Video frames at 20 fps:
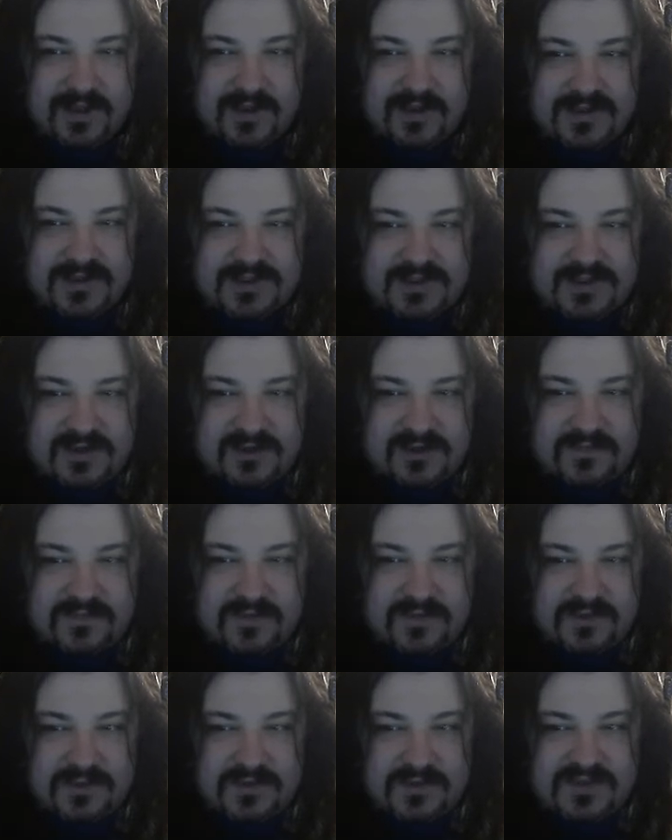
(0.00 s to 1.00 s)

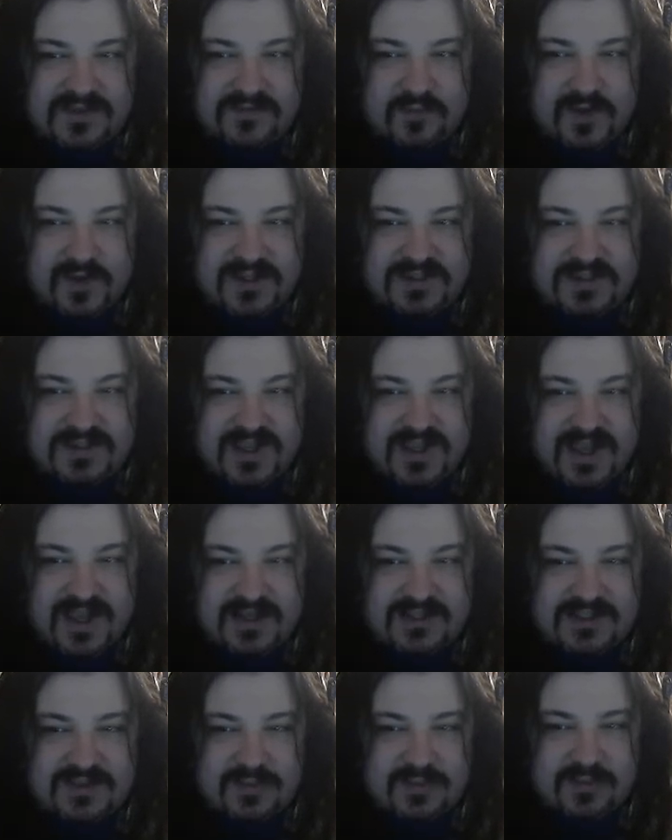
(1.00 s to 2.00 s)
Skillful use of one's
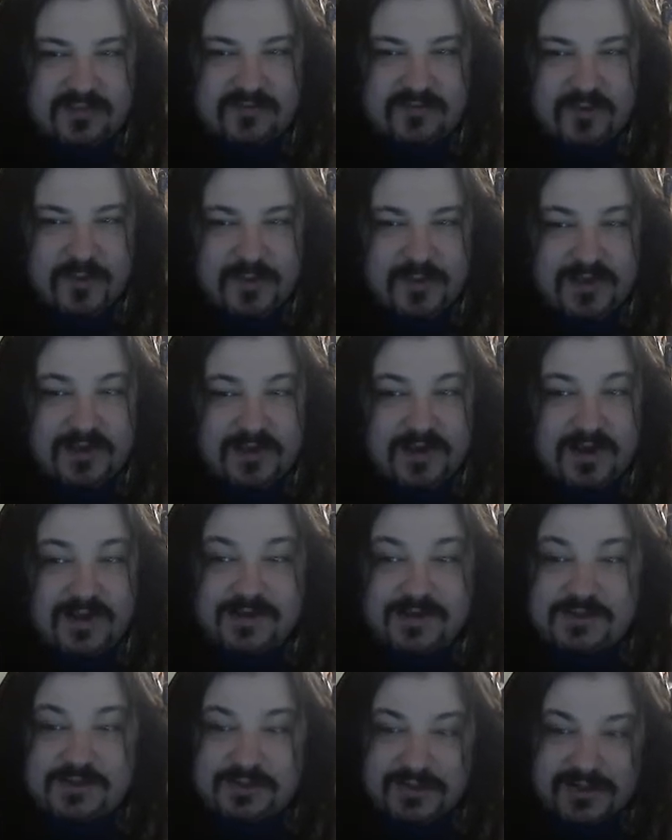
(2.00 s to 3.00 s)
hands when performing
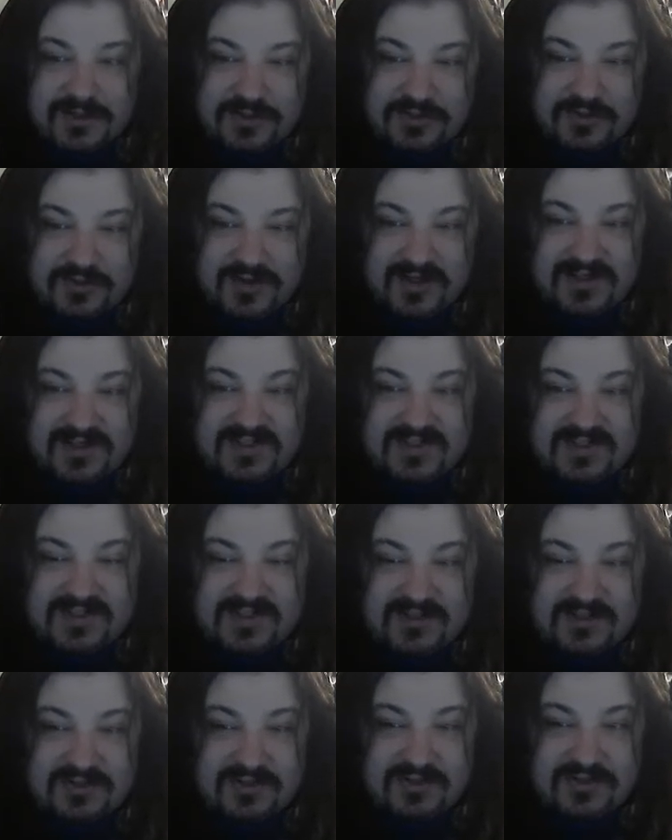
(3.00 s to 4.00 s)
conjuring tricks is
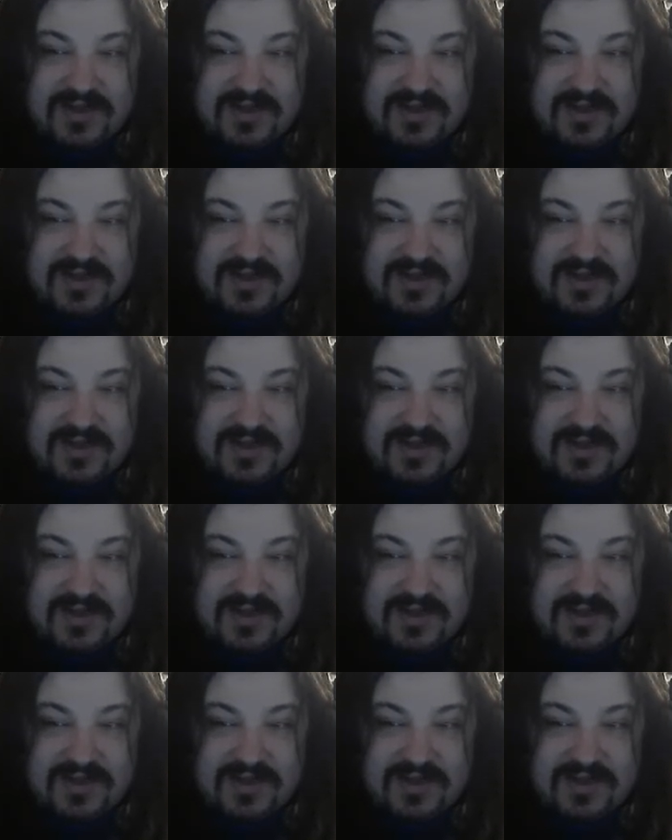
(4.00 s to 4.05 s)
the true